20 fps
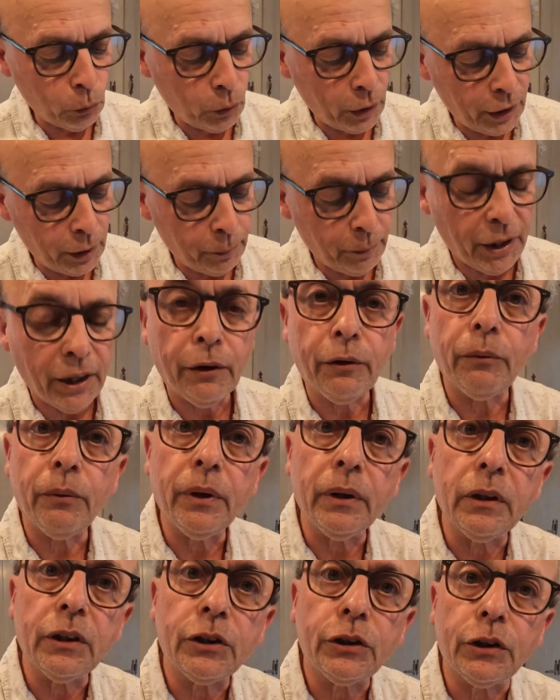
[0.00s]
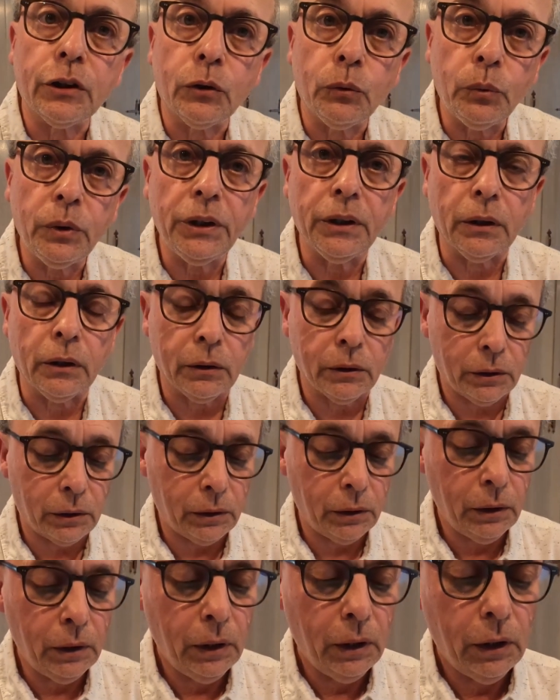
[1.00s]
a way to make realistic
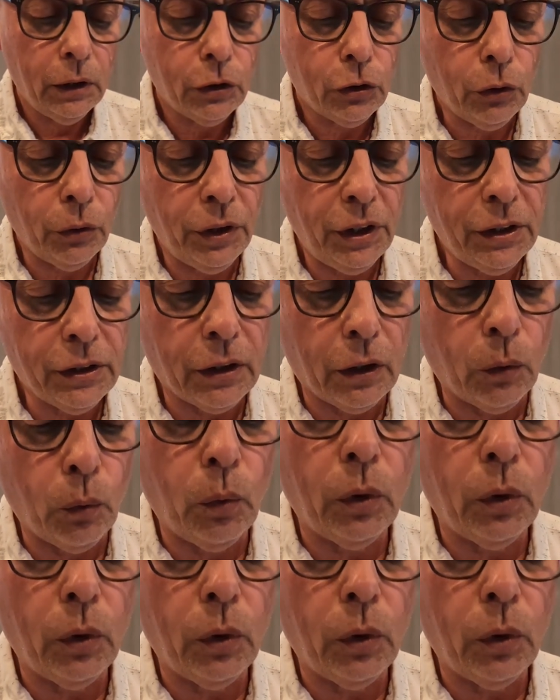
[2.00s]
wheels. So these are